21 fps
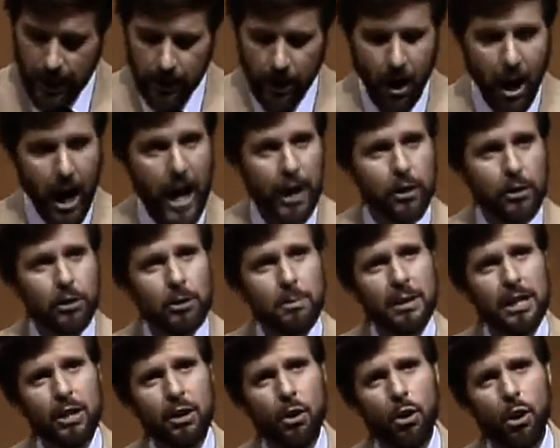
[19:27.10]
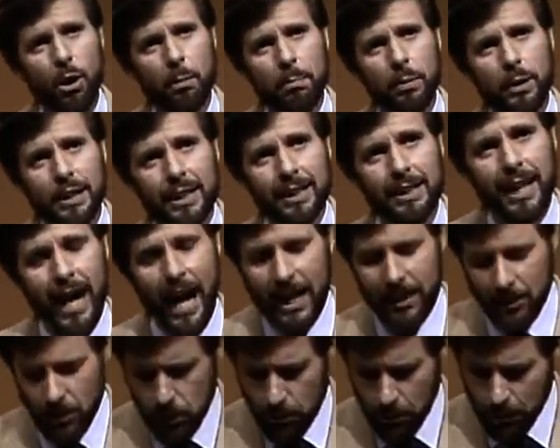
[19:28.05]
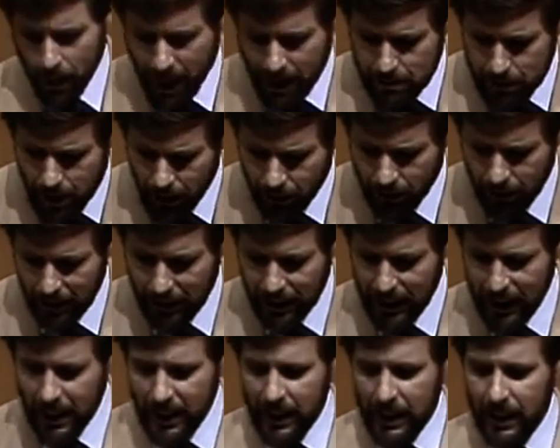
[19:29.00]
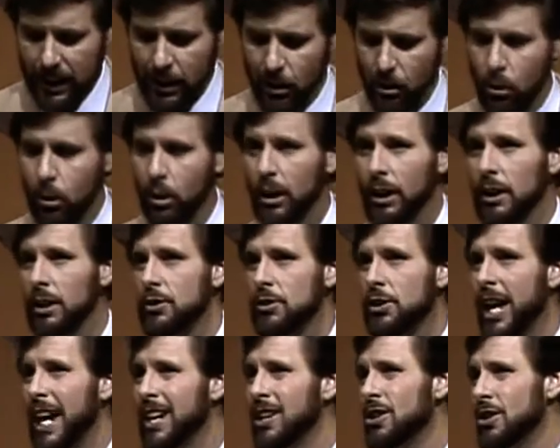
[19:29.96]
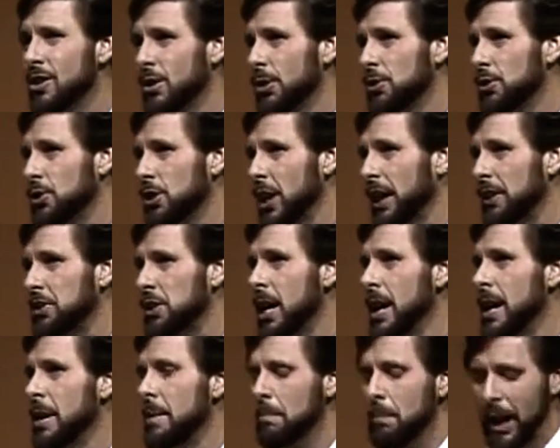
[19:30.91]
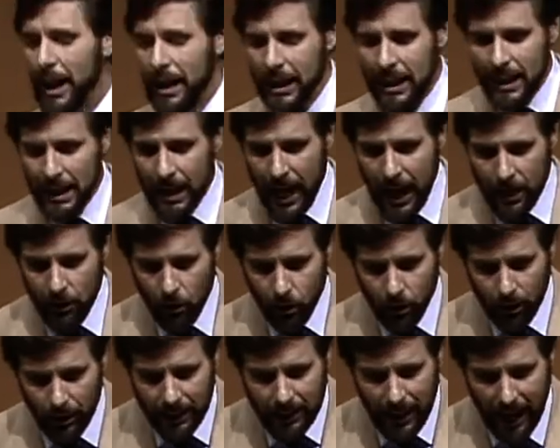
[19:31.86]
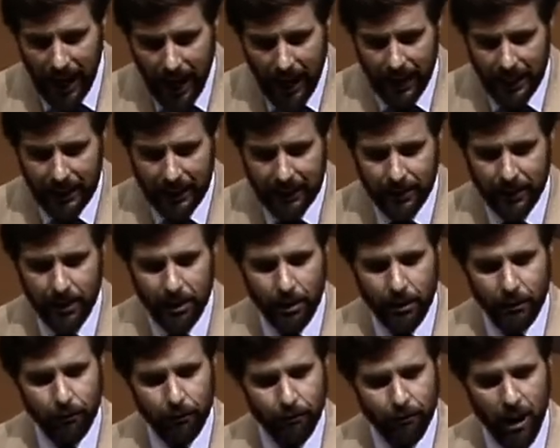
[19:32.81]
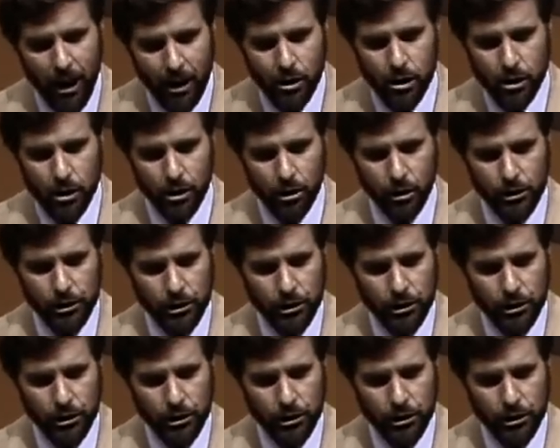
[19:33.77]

Now, I don't mean corporate guidance primarily in an organizational sense, but in an organic, functional